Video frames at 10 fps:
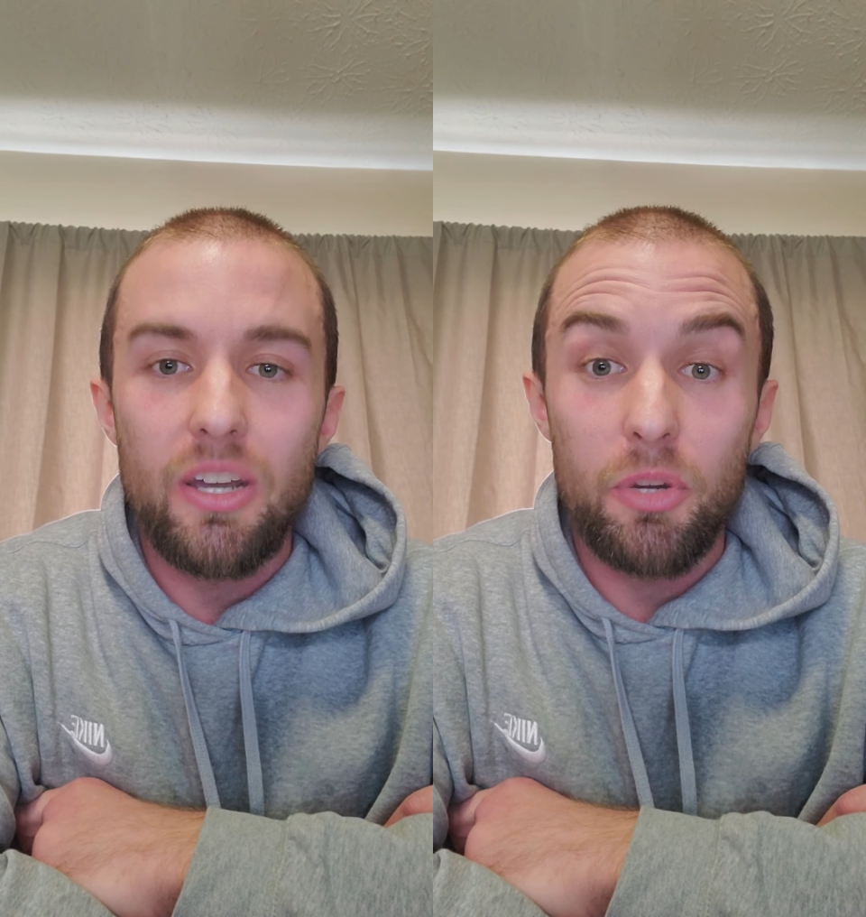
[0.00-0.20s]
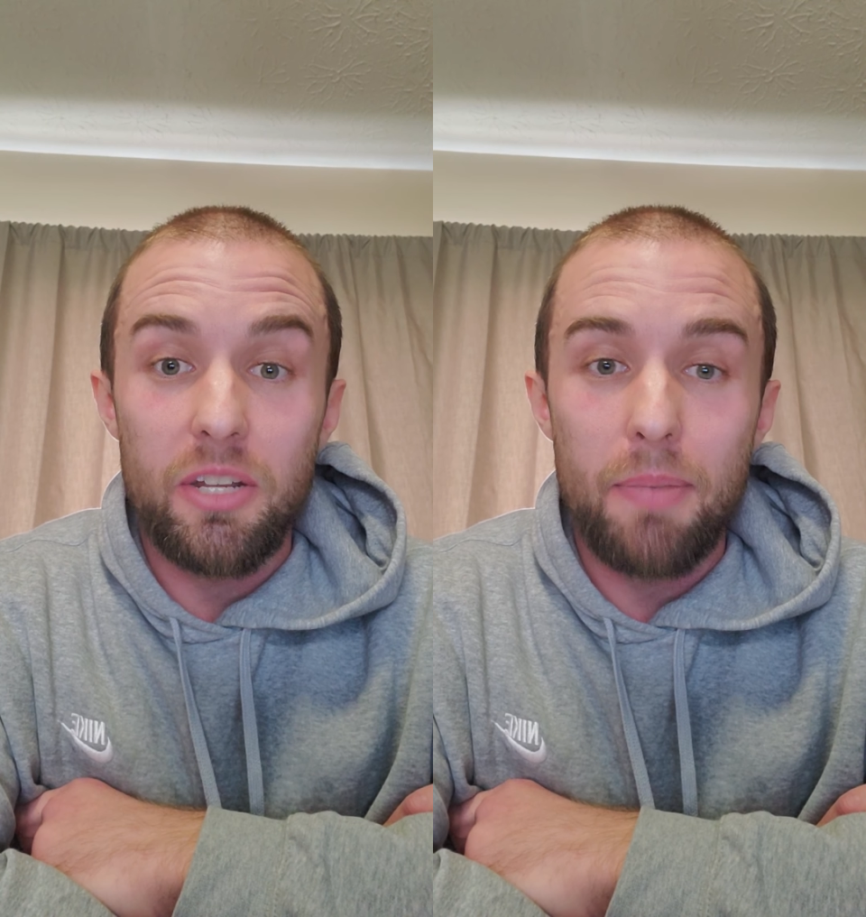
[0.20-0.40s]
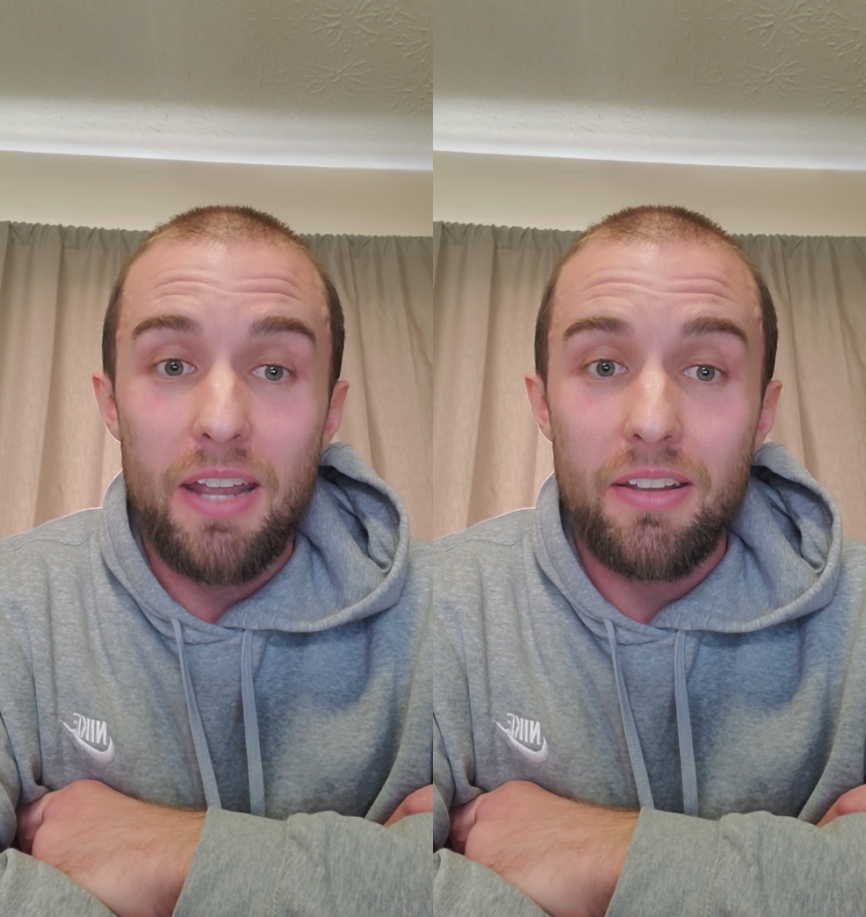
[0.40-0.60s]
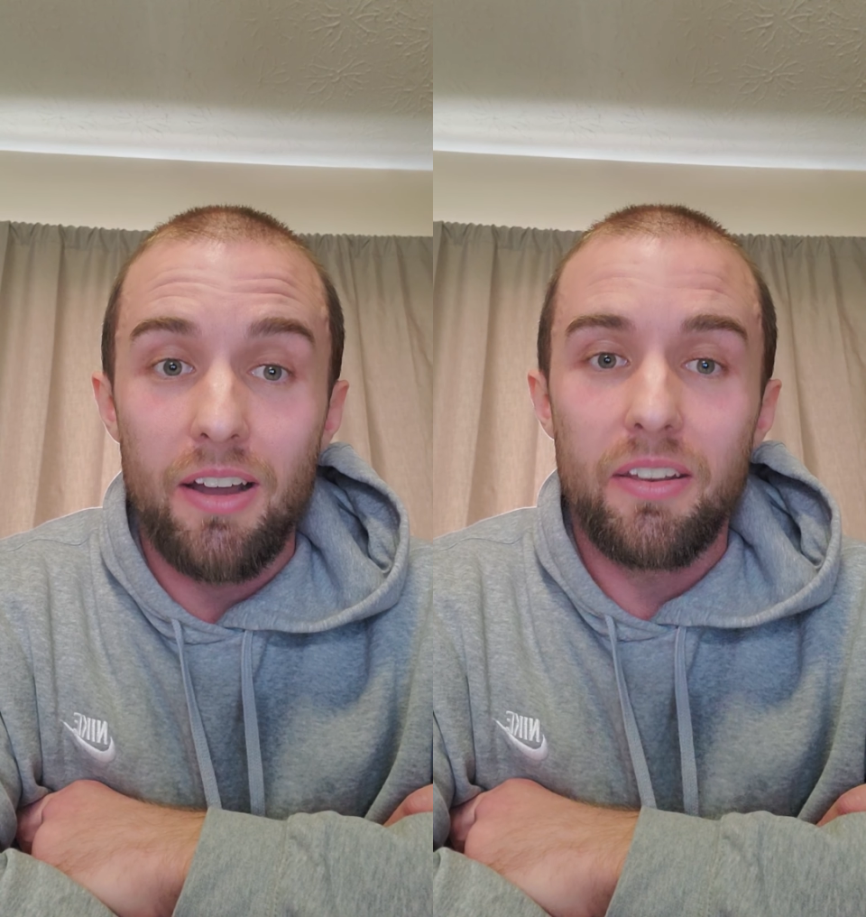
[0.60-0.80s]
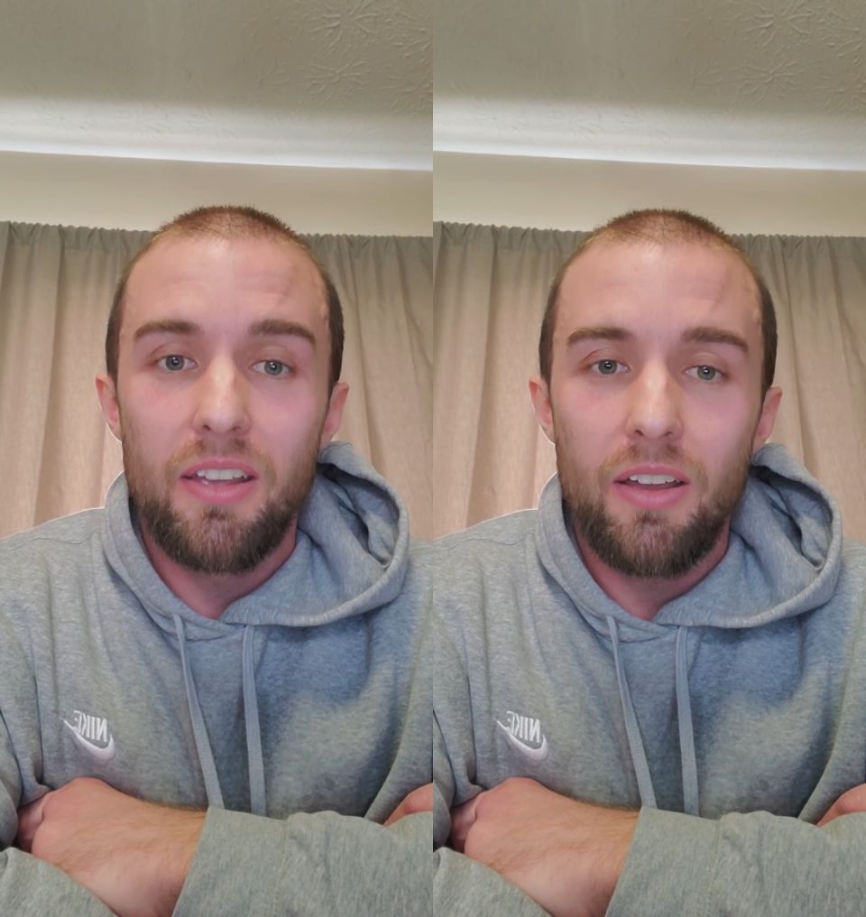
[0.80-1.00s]
that we depend
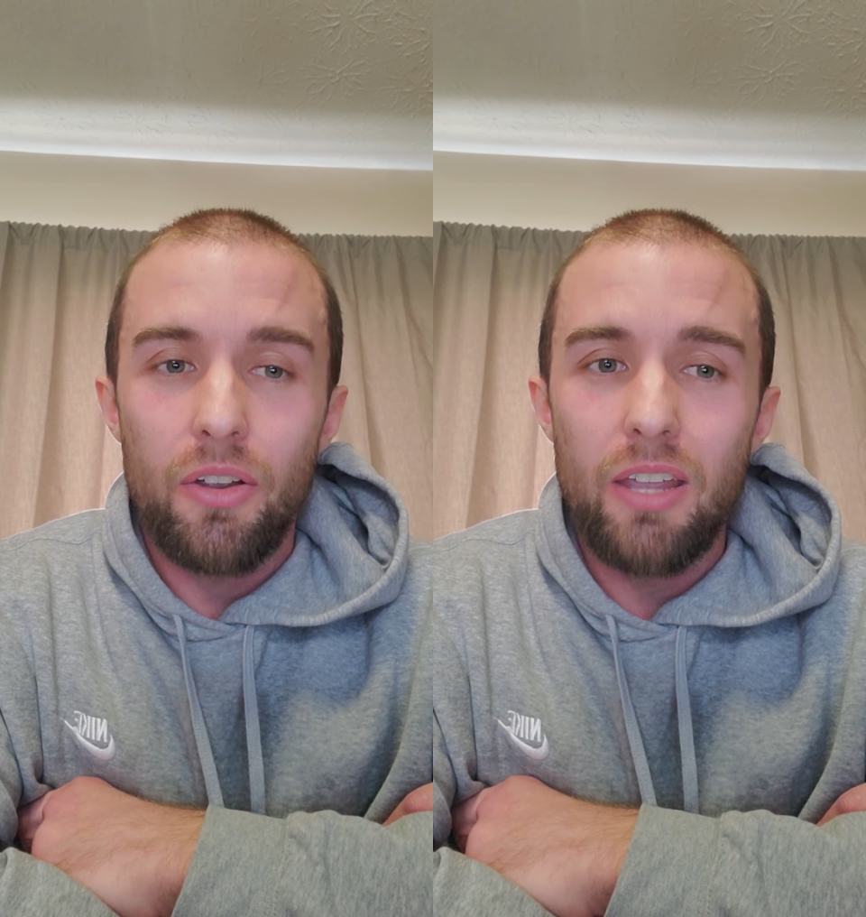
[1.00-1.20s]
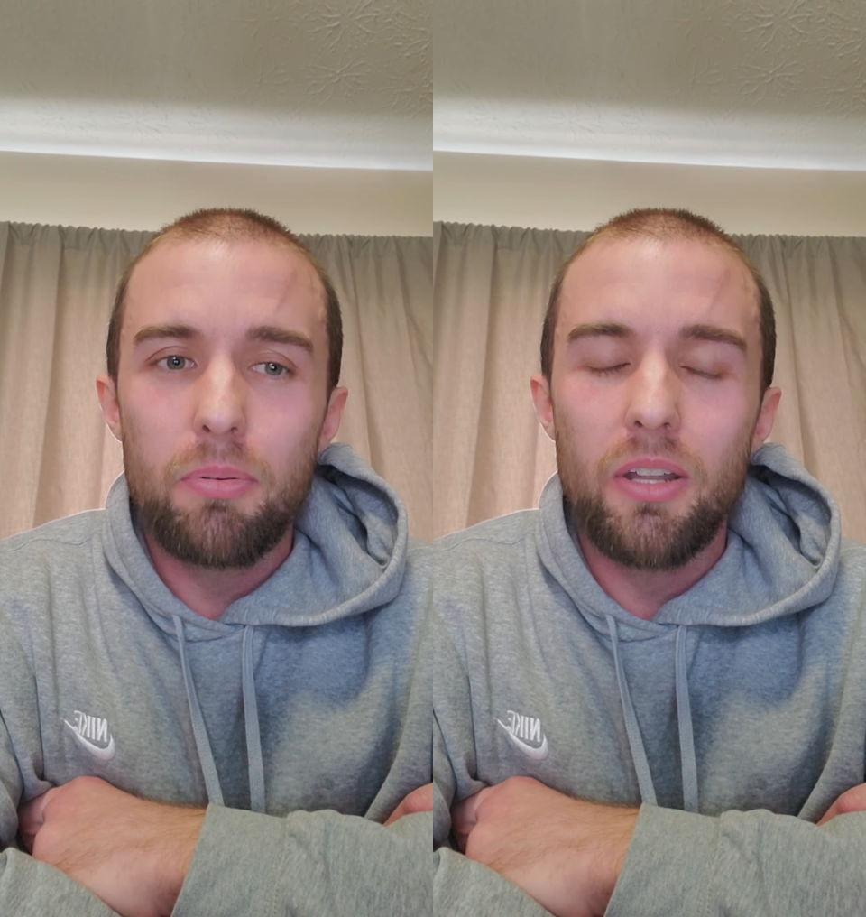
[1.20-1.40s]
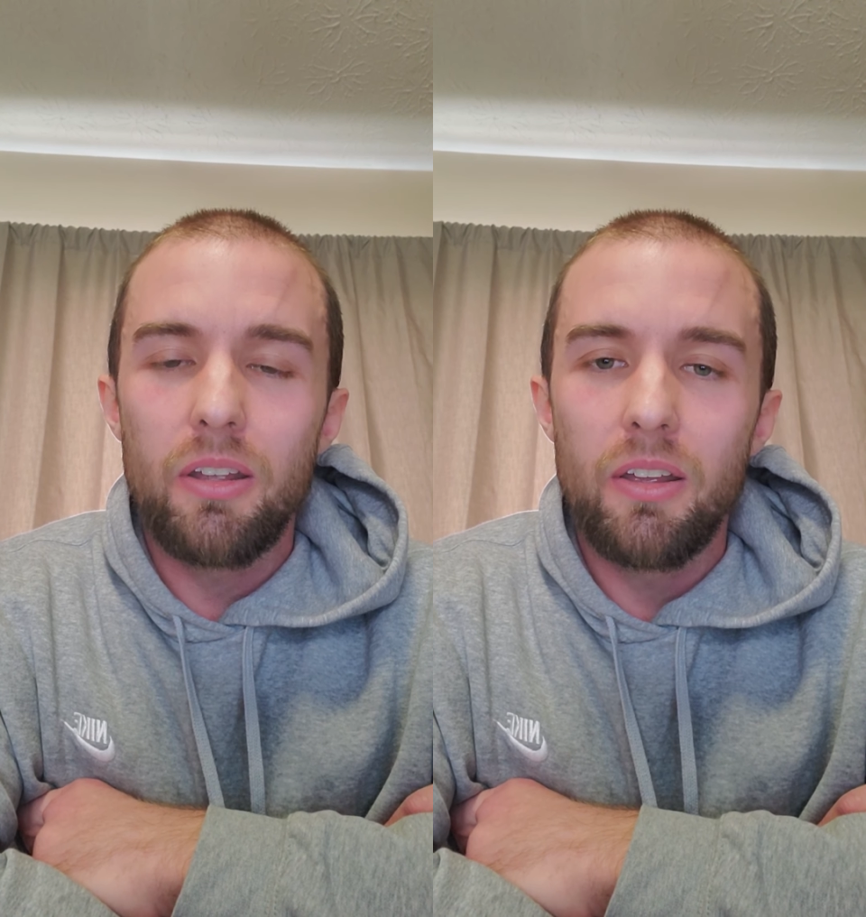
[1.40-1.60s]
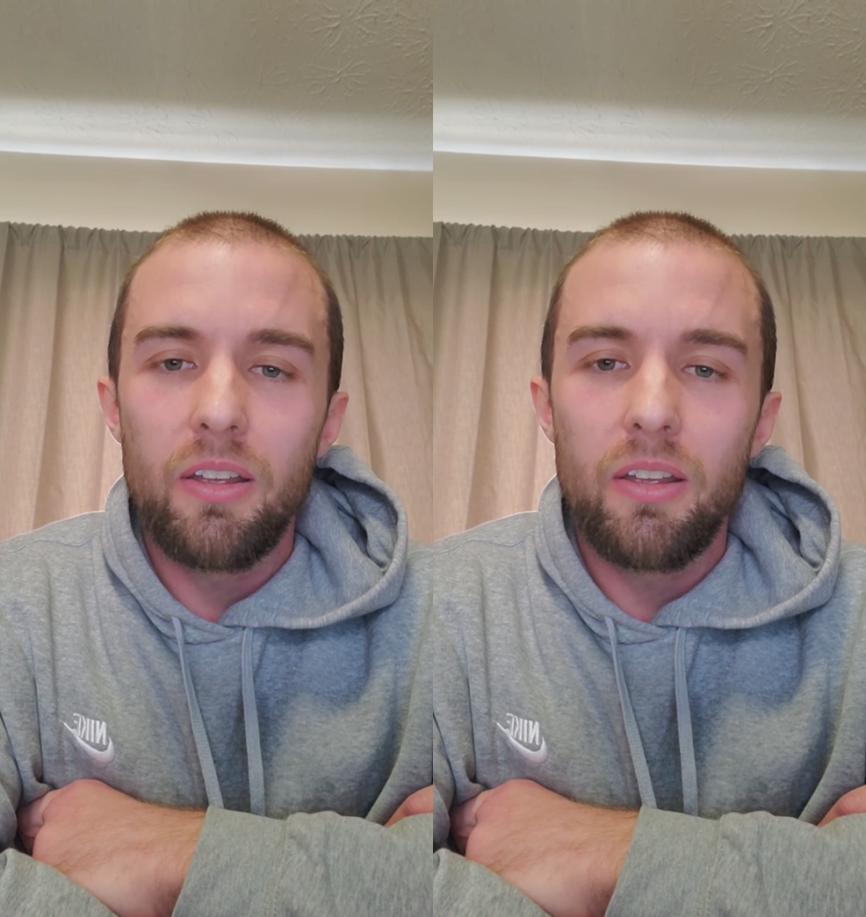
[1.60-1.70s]
on okay but